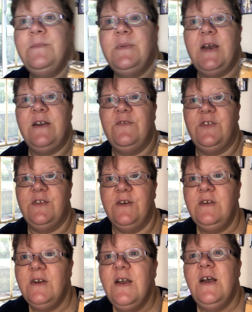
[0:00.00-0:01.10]
Davison.
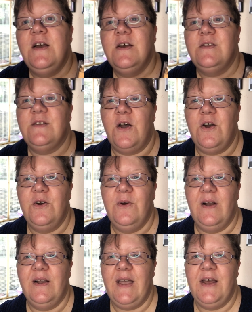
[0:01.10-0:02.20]
So
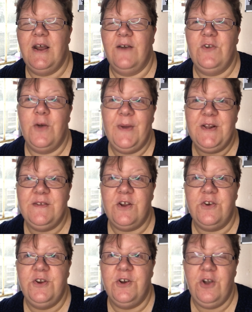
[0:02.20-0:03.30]
again, I've commented
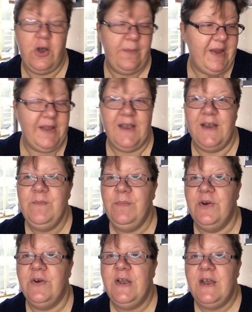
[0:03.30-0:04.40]
on your comment, Kim,
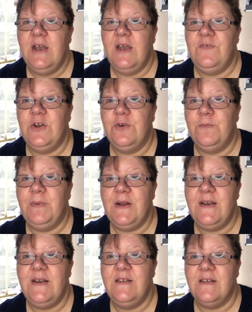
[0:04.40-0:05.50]
but if you could
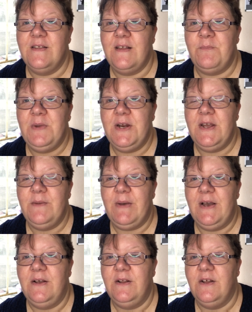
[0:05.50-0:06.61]
please send me an
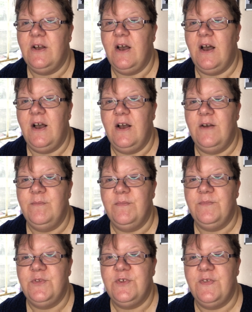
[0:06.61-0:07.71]
email
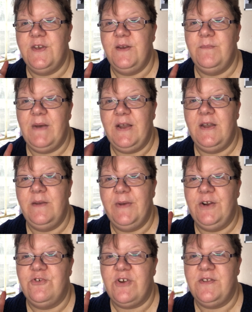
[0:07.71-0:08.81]
to my
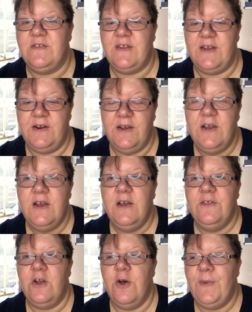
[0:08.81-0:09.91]
email address is in the
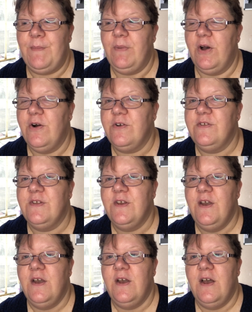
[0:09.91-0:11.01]
comment box.
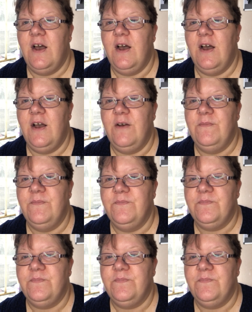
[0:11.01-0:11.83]
The